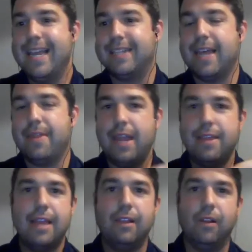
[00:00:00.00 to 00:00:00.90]
is that they
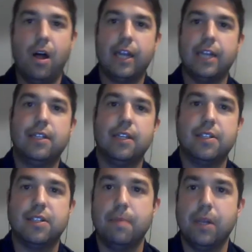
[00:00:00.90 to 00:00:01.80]
then log into
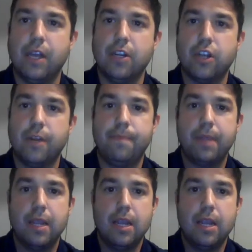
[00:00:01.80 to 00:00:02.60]
the simulation.